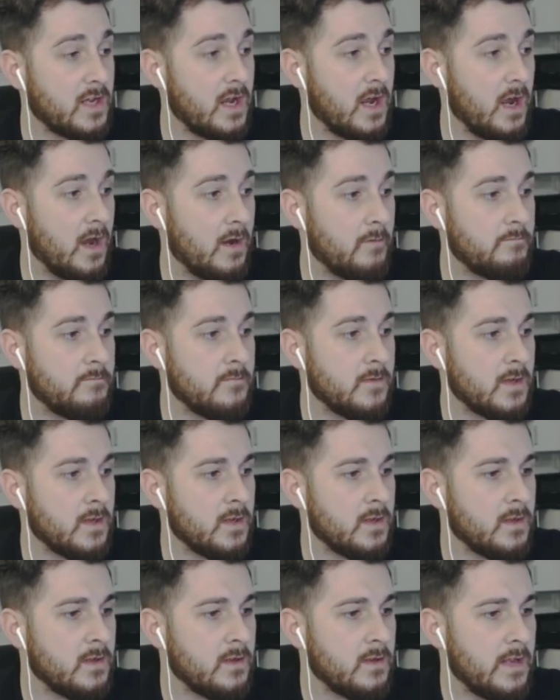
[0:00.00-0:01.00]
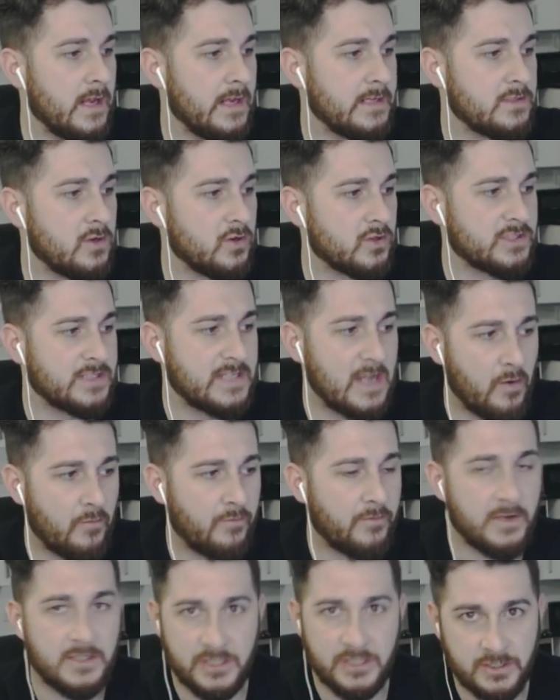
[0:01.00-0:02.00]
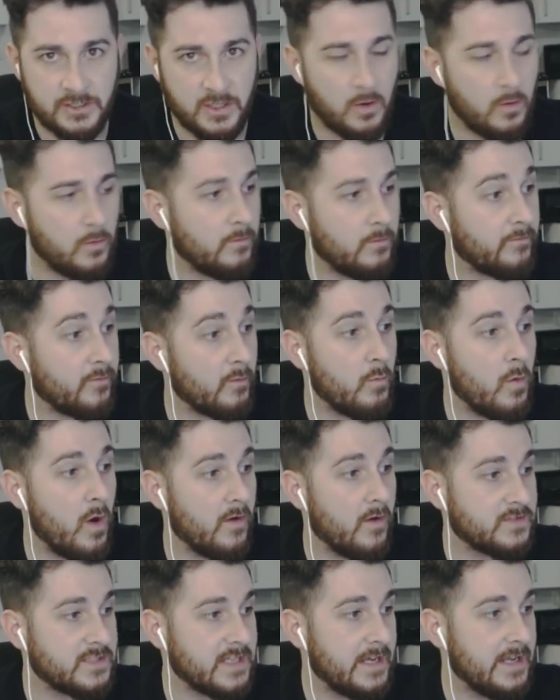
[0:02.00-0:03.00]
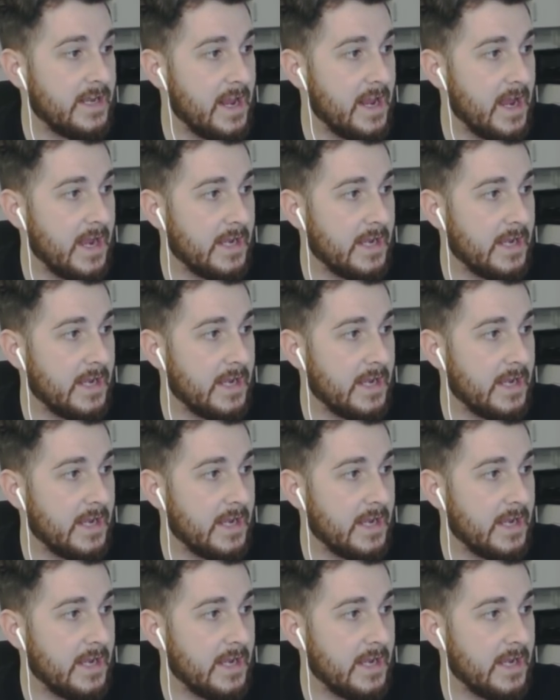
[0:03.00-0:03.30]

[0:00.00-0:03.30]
Um, he's not selfish at all from what I've seen here.